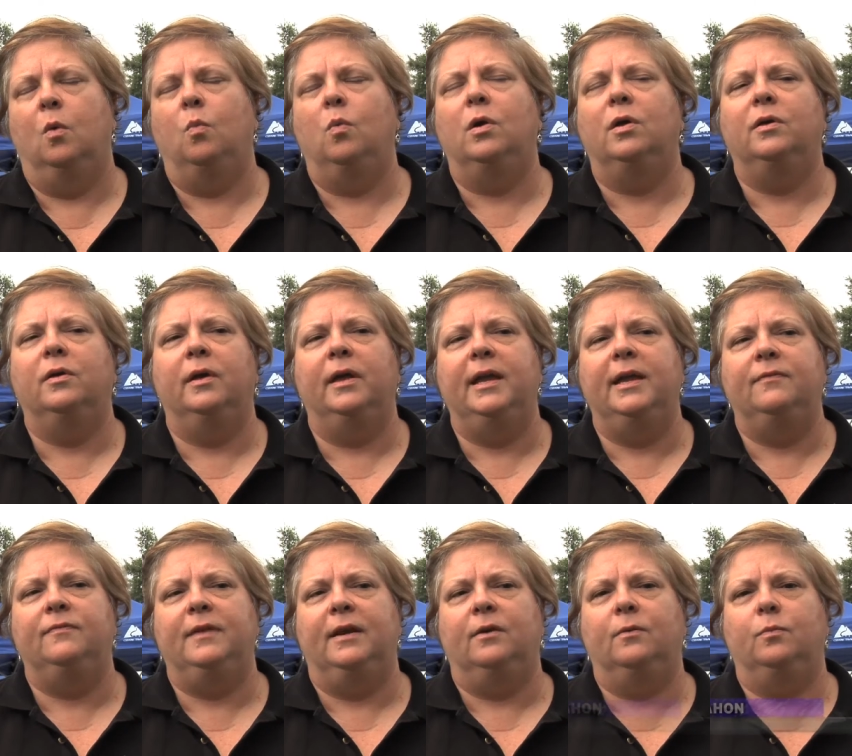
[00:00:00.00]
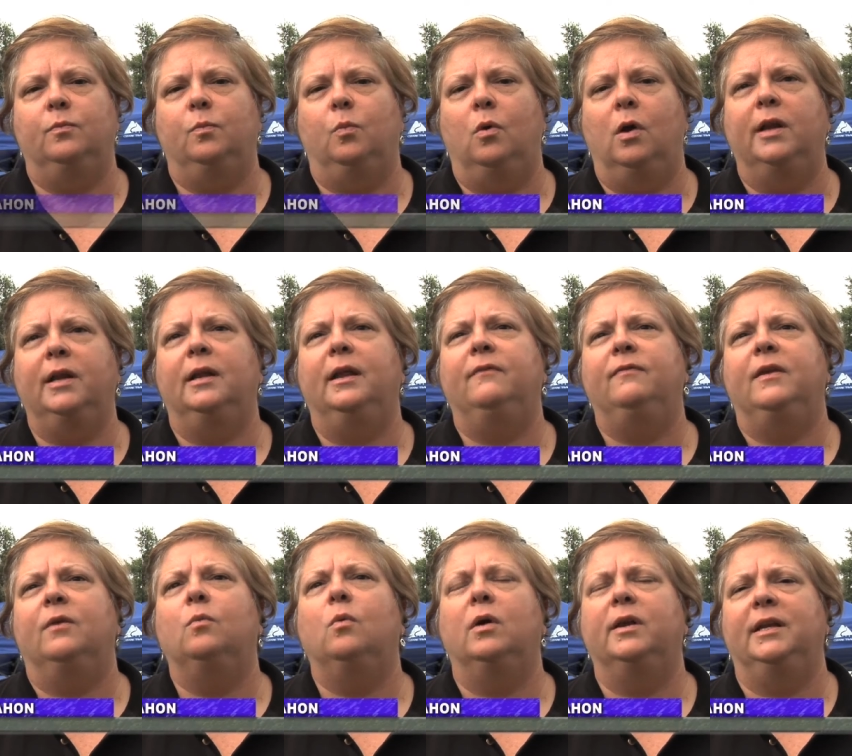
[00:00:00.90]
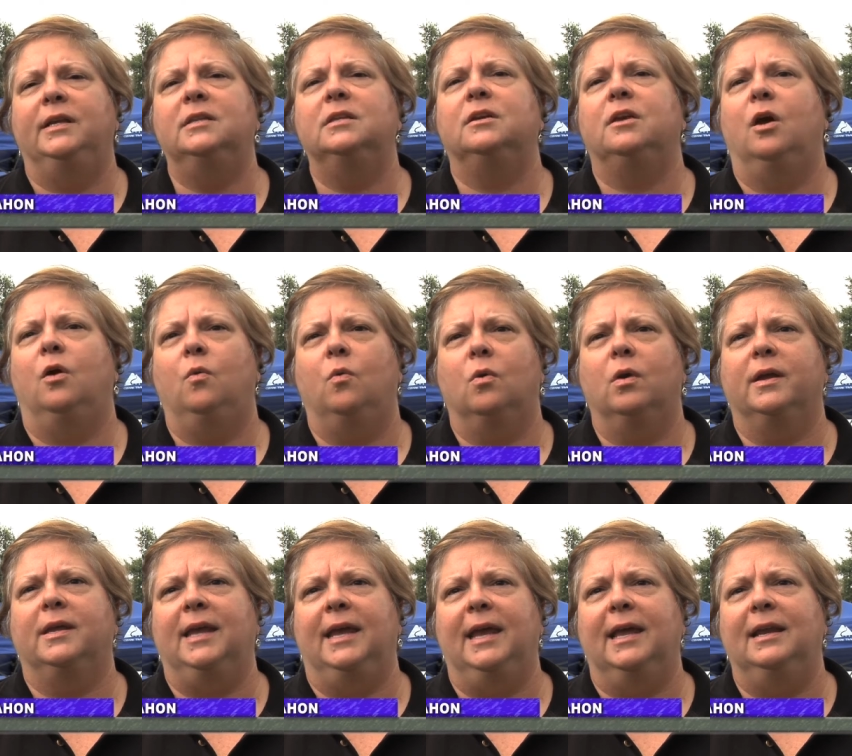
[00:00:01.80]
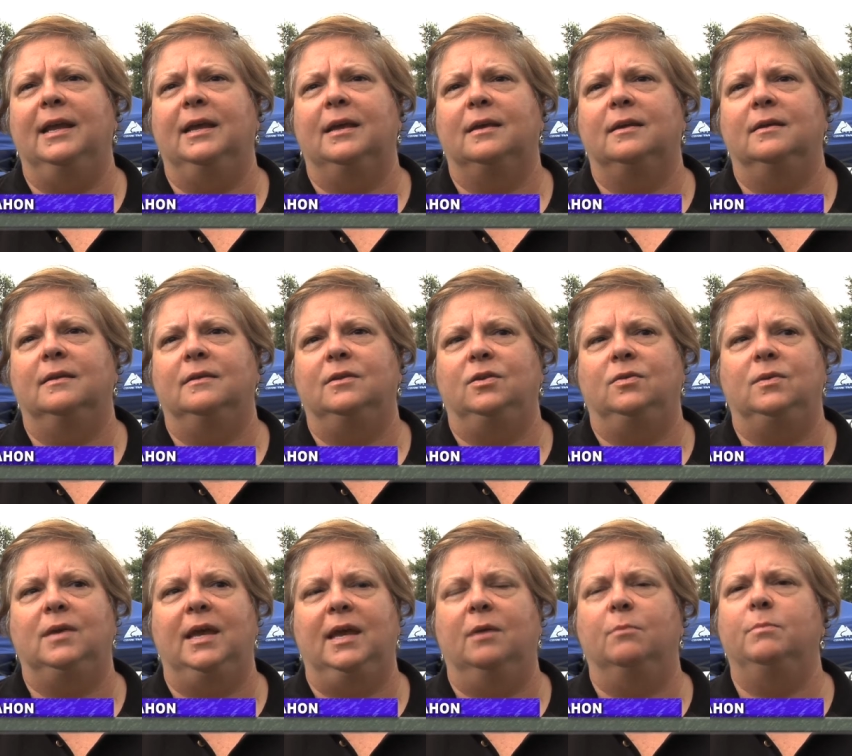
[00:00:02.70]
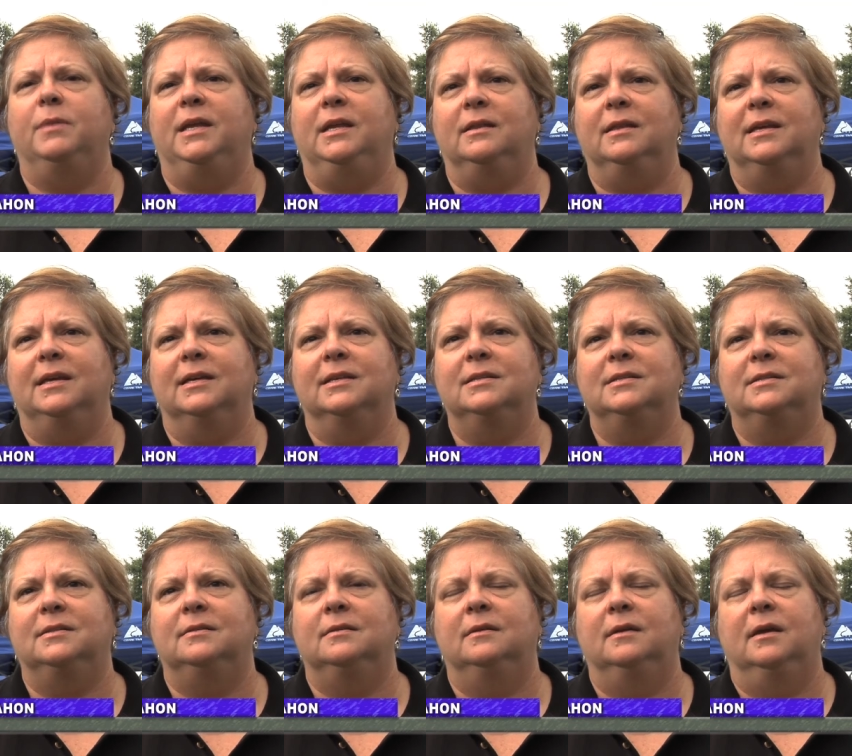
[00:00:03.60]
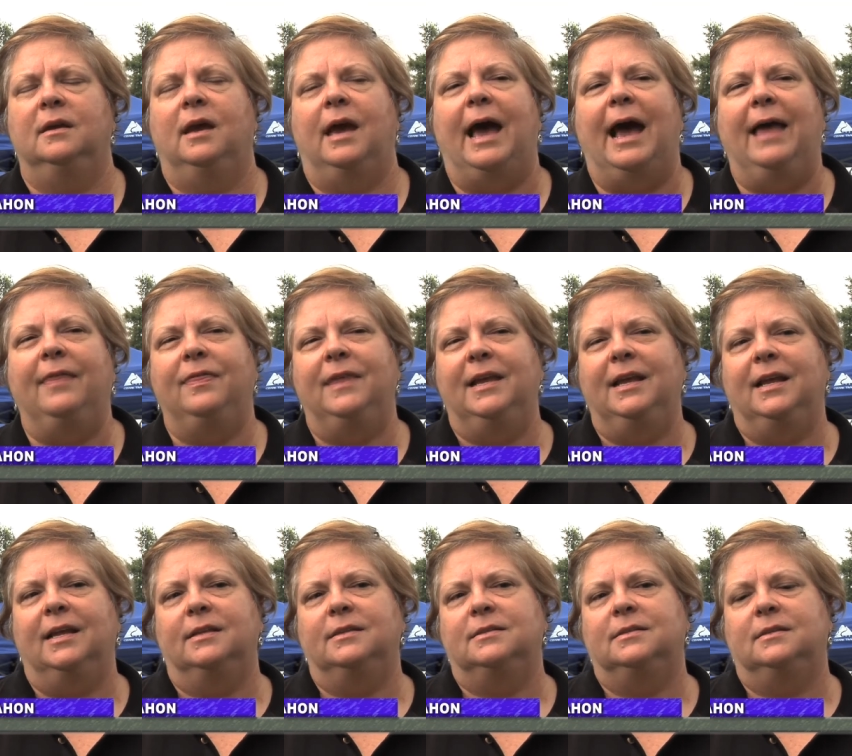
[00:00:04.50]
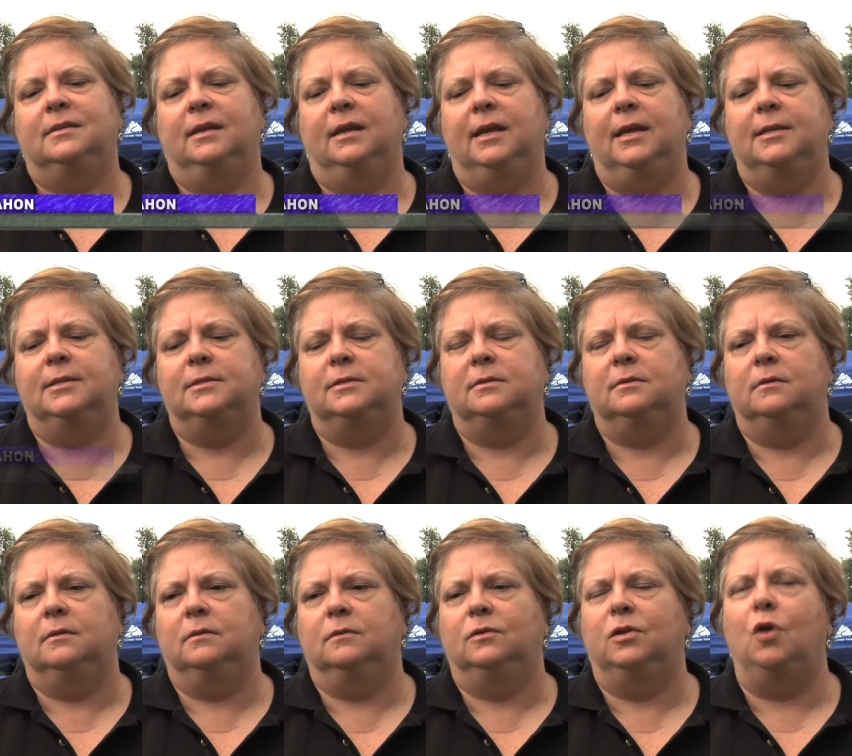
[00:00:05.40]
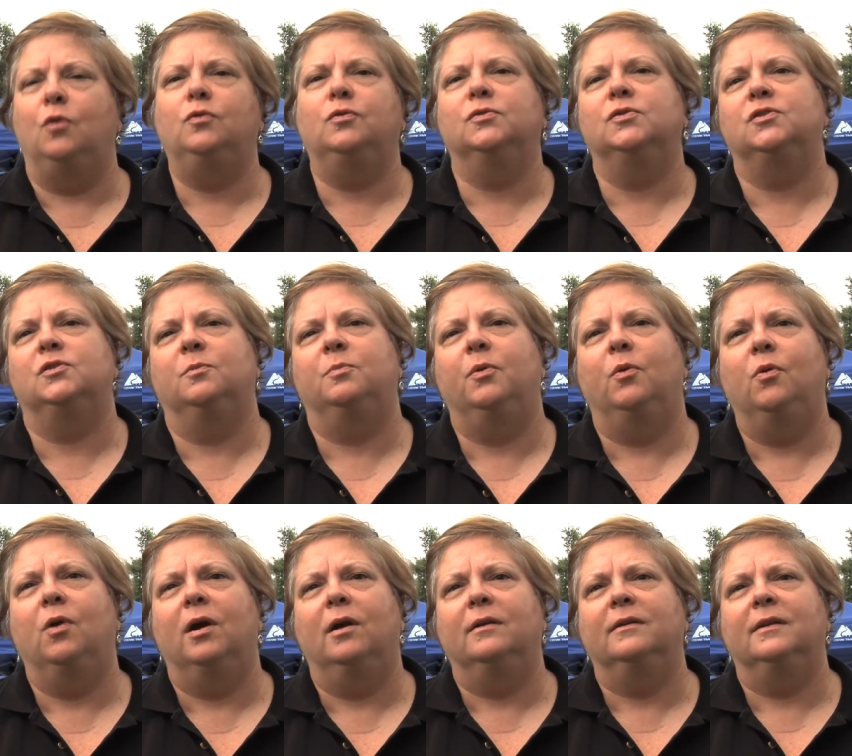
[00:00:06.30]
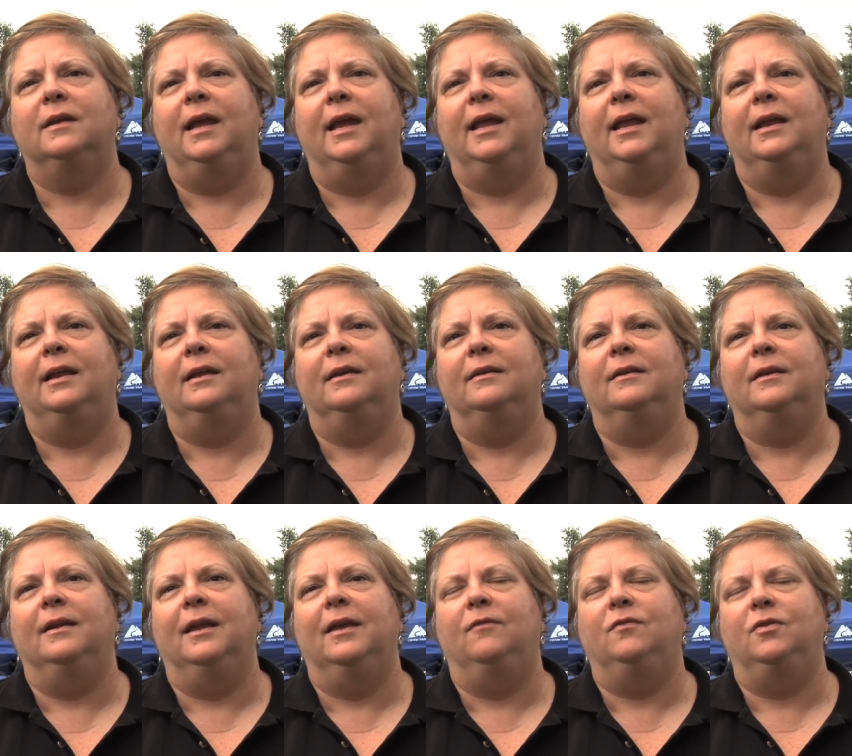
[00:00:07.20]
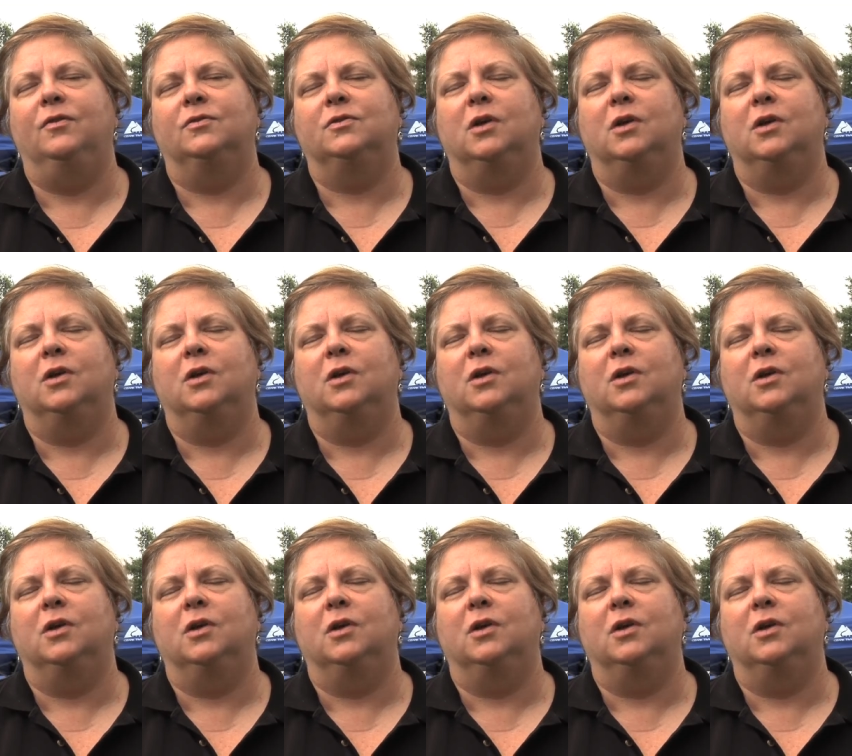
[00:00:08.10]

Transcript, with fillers: Well, if they're wanting to go organic, you can't beat this. I think it's local support, and if you're